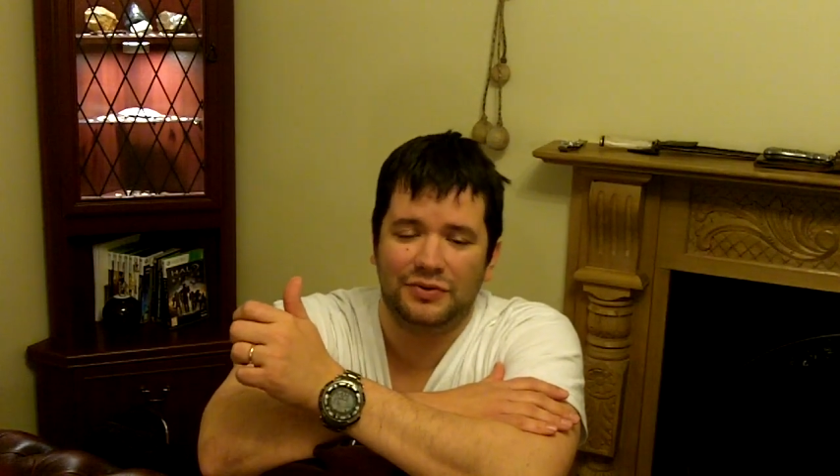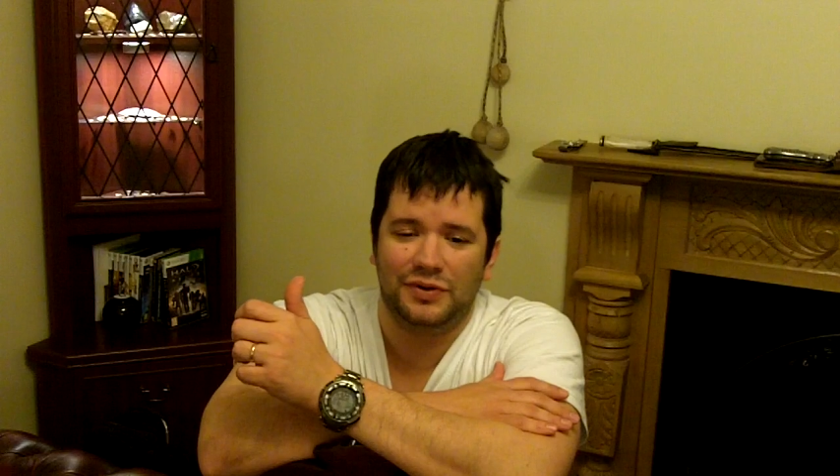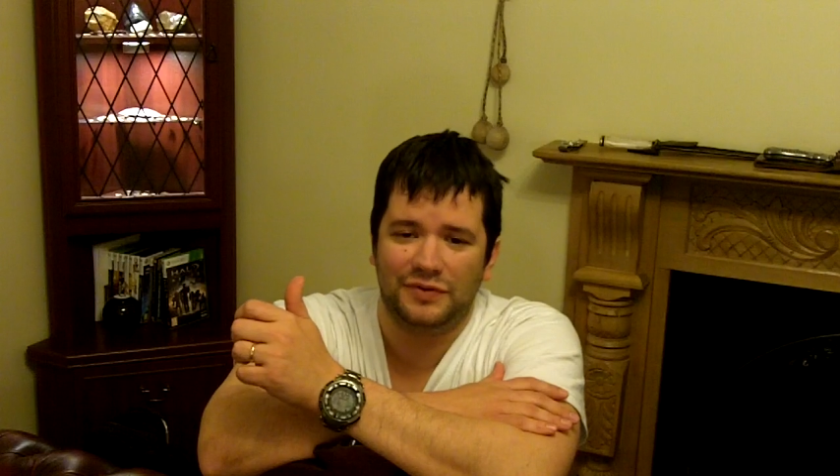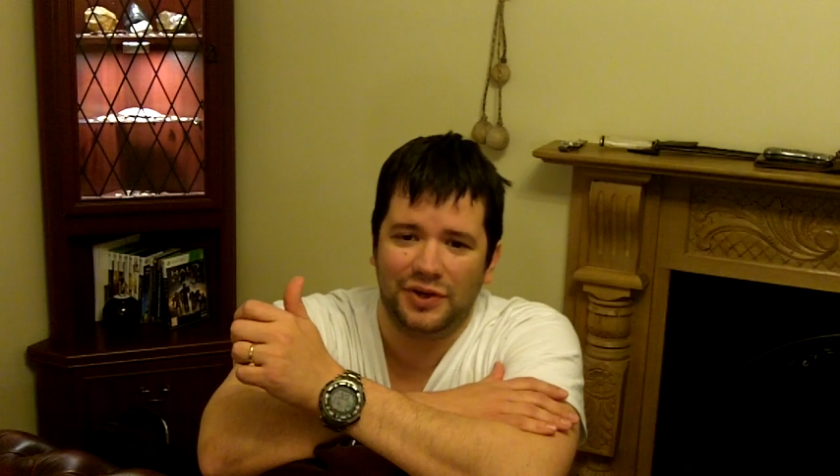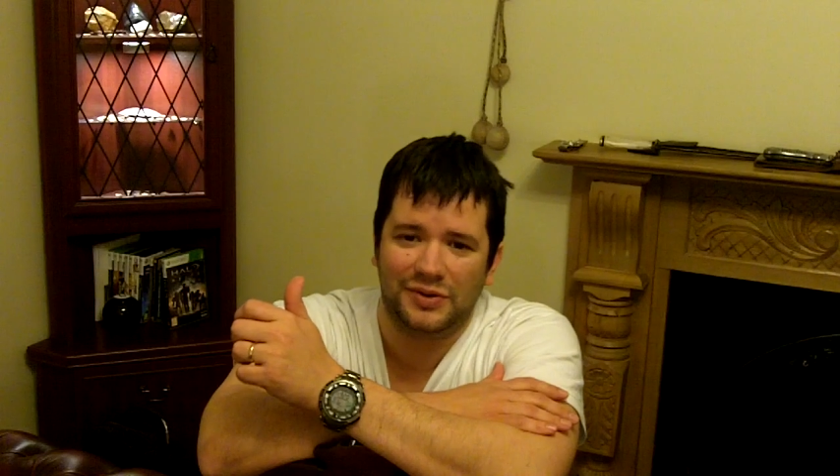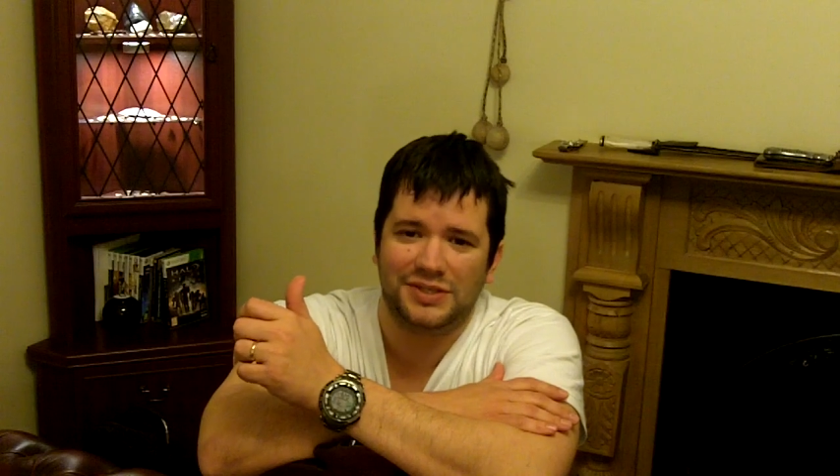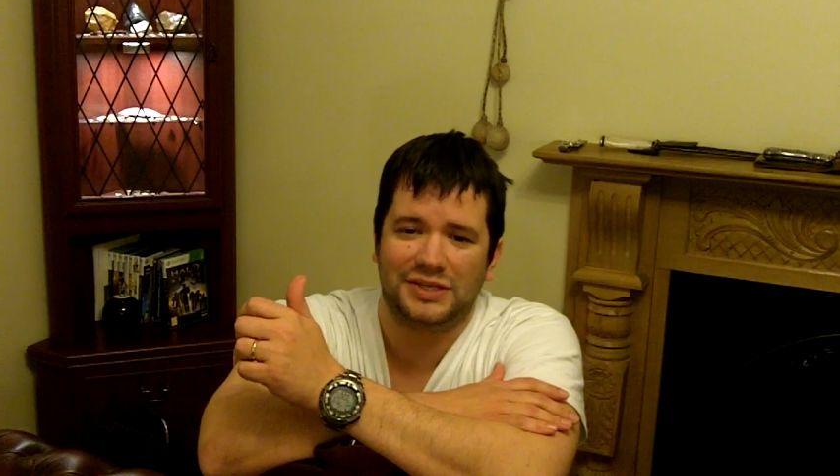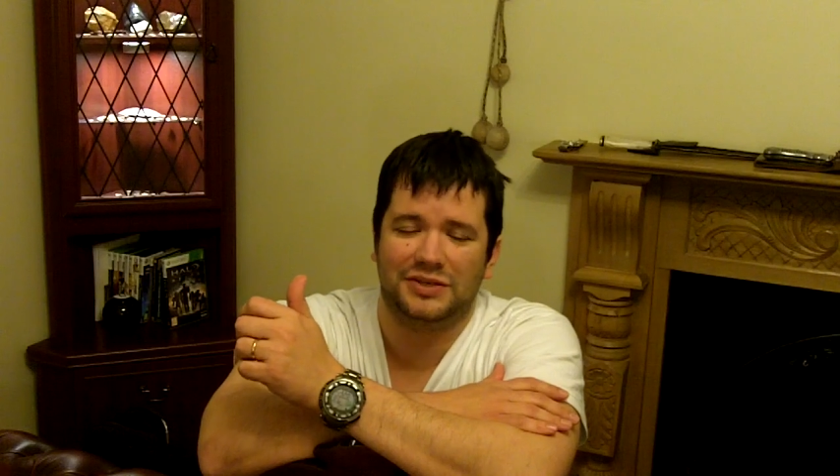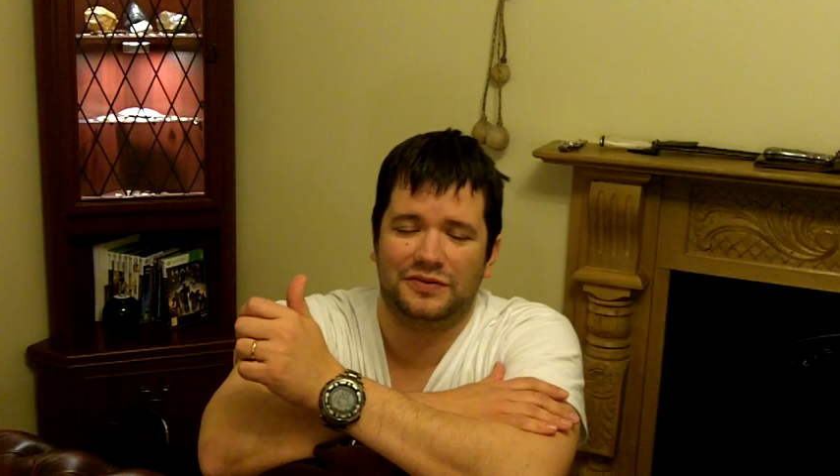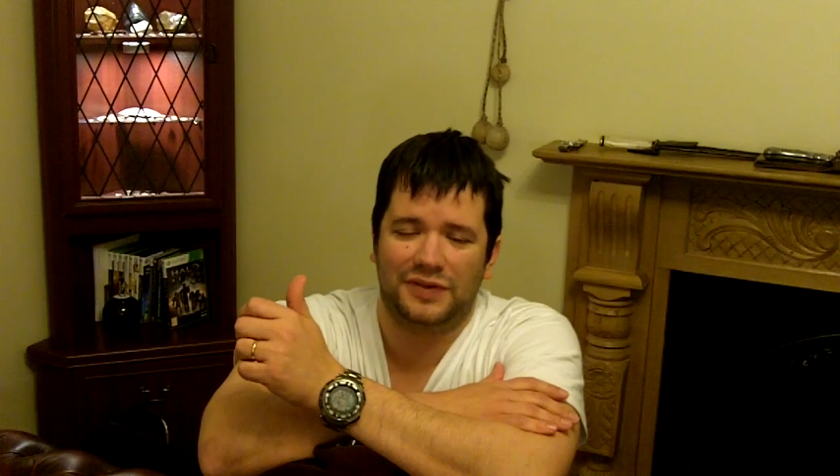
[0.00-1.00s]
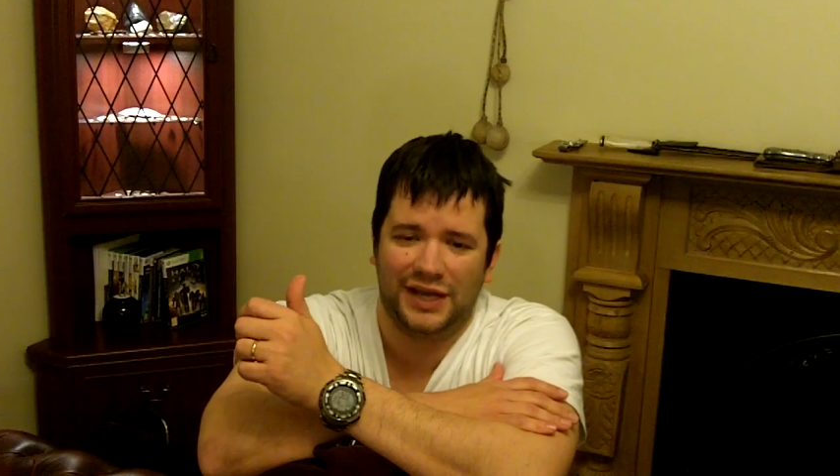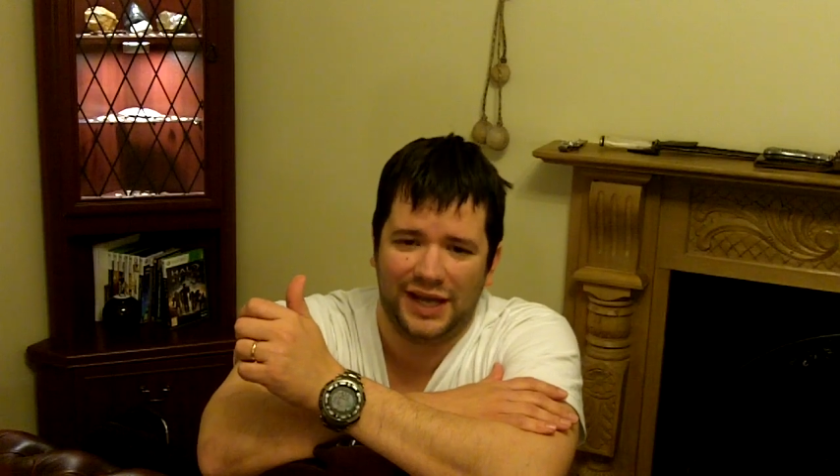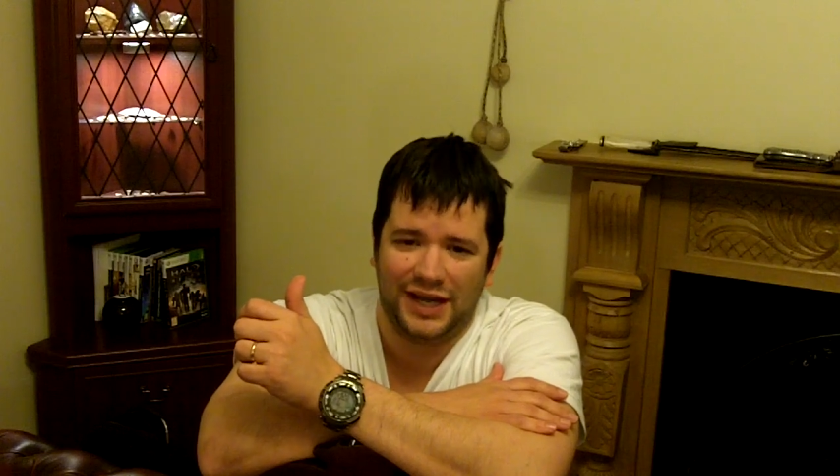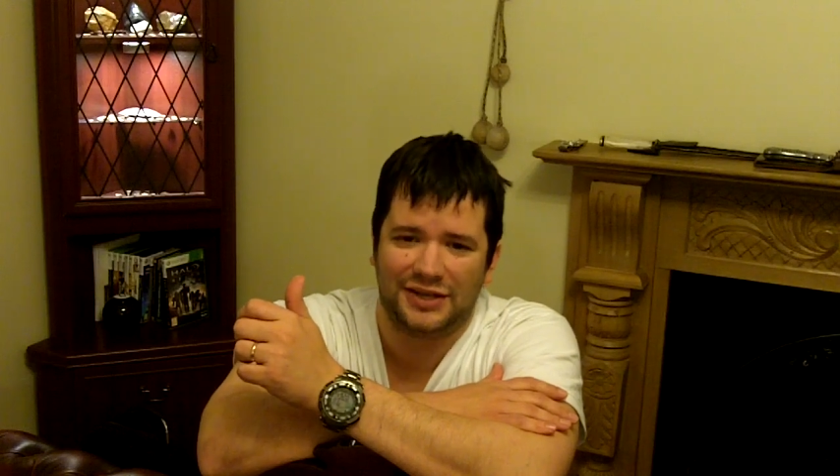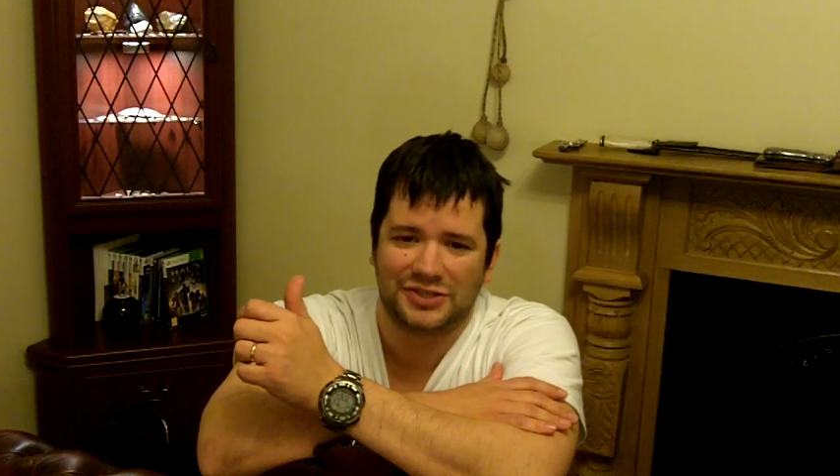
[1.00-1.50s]
we've noticed that you've
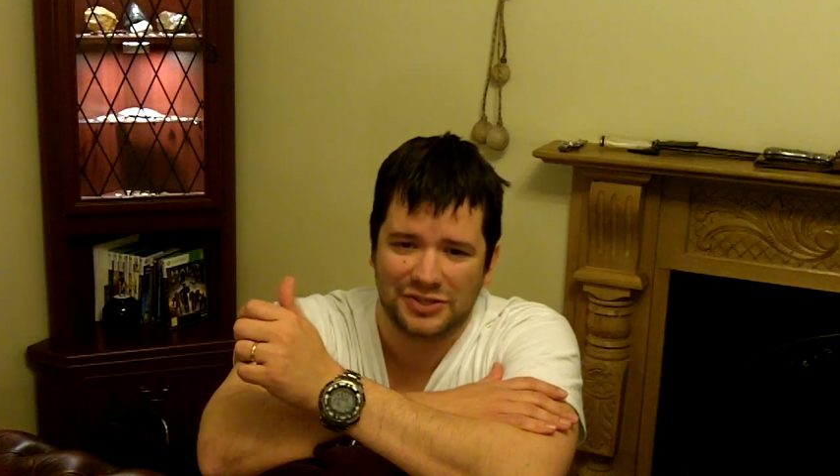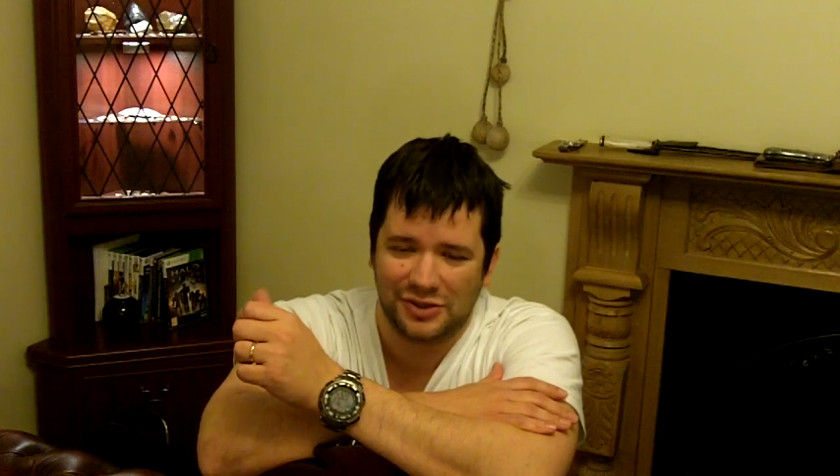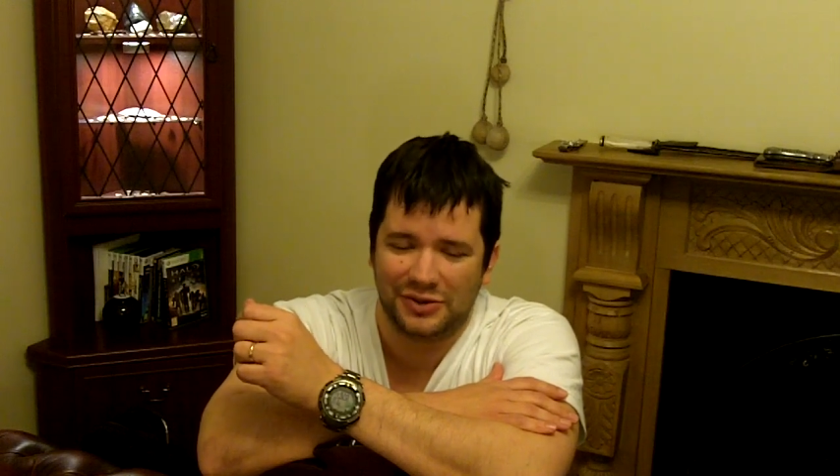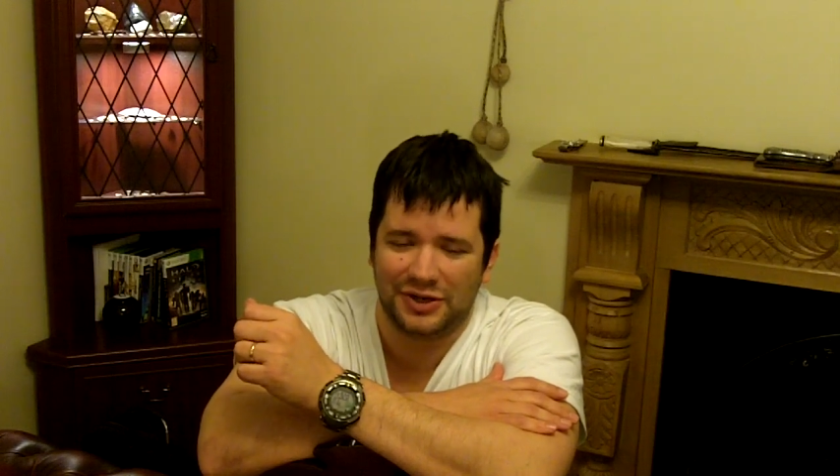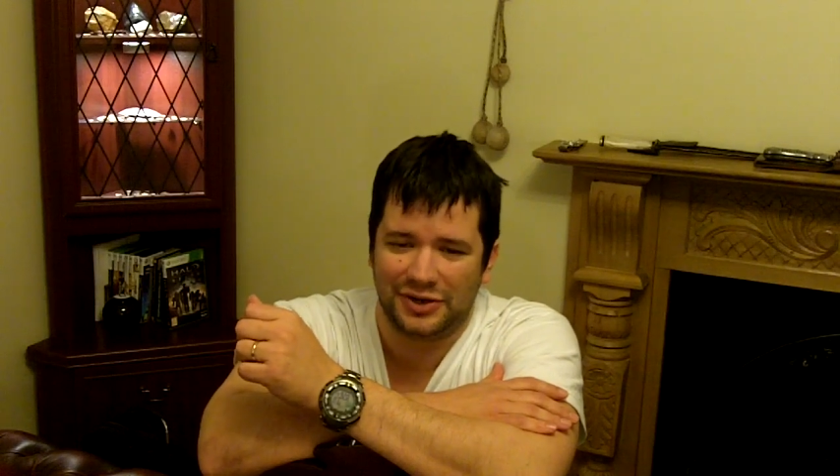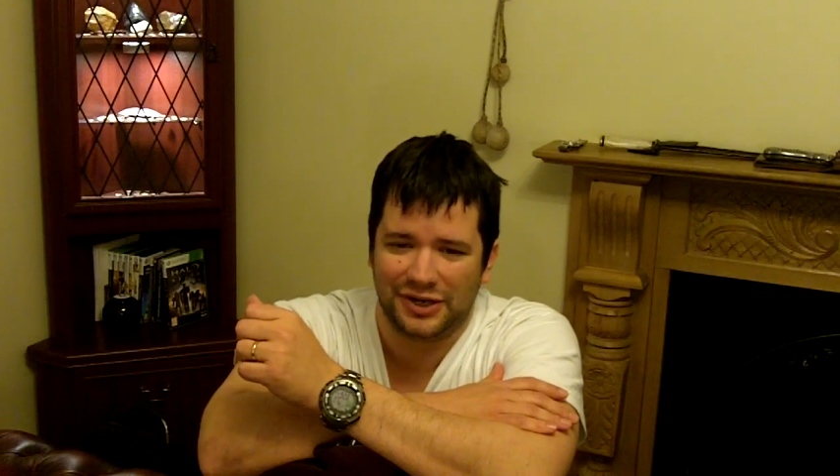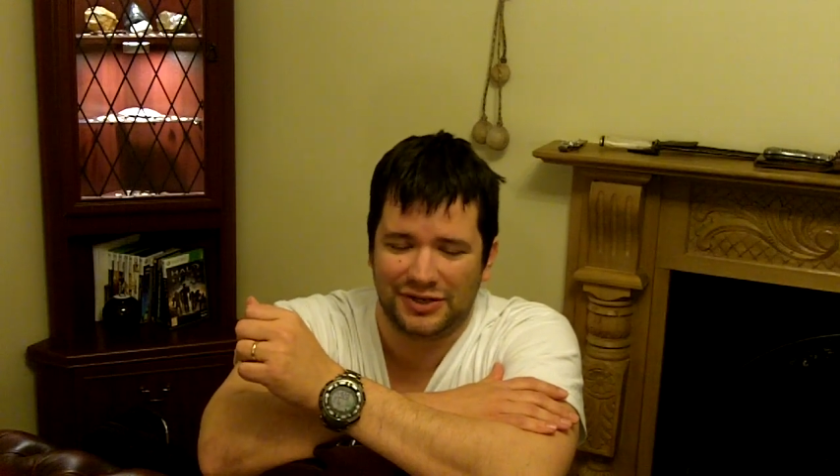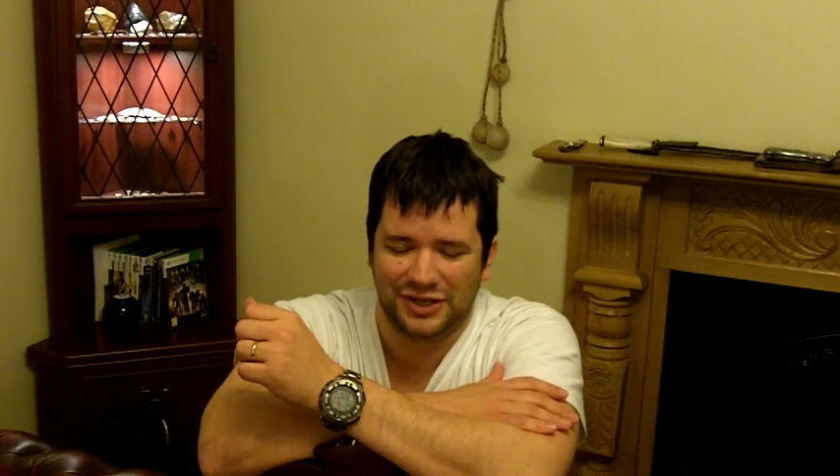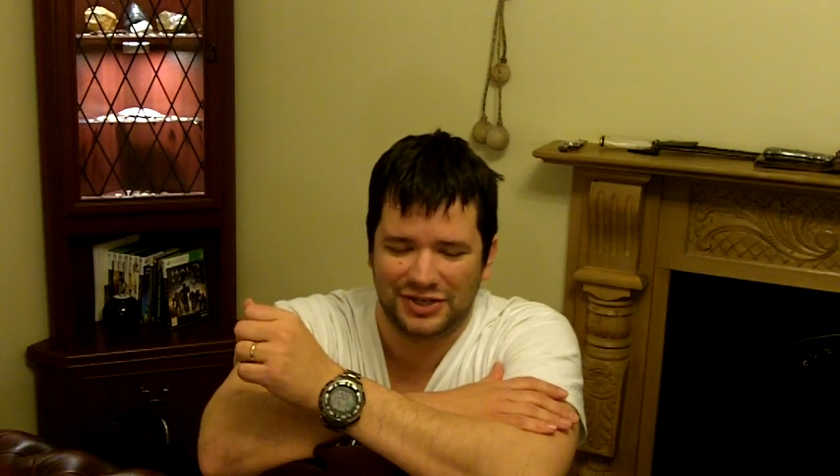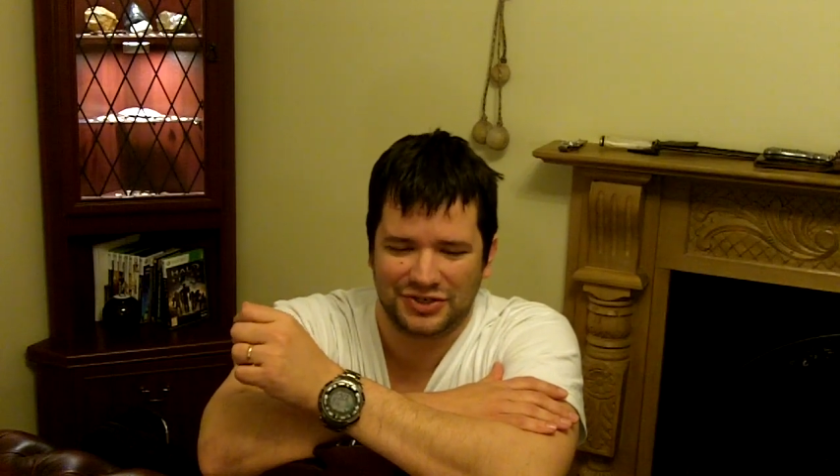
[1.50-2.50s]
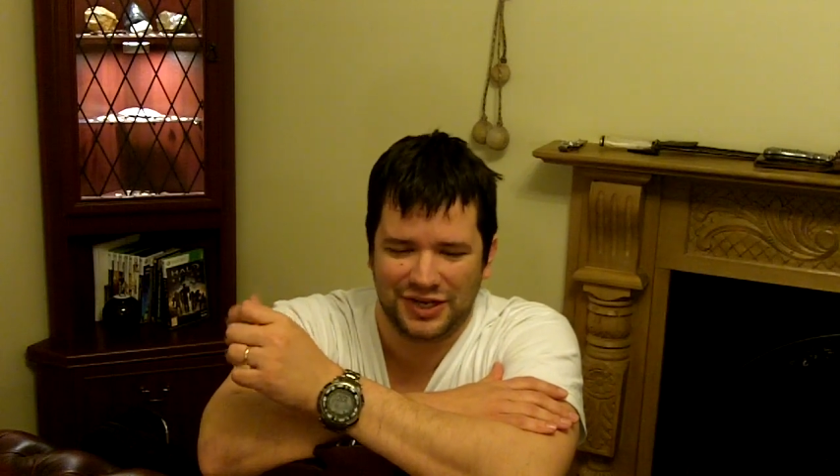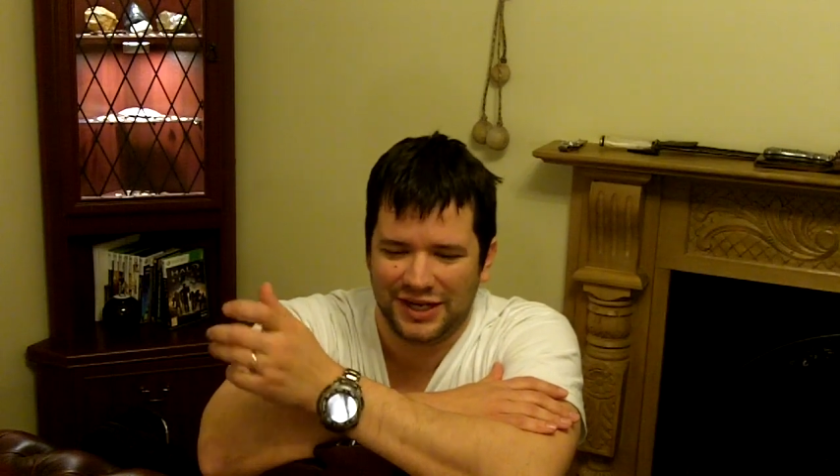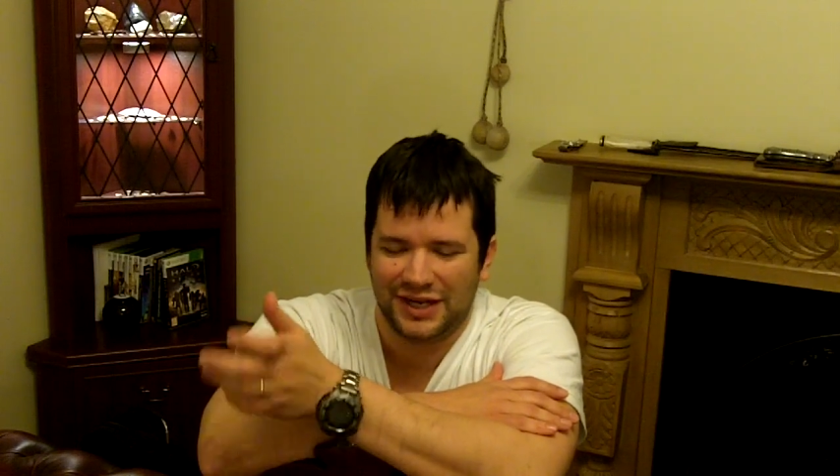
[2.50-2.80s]
had slow internet connection,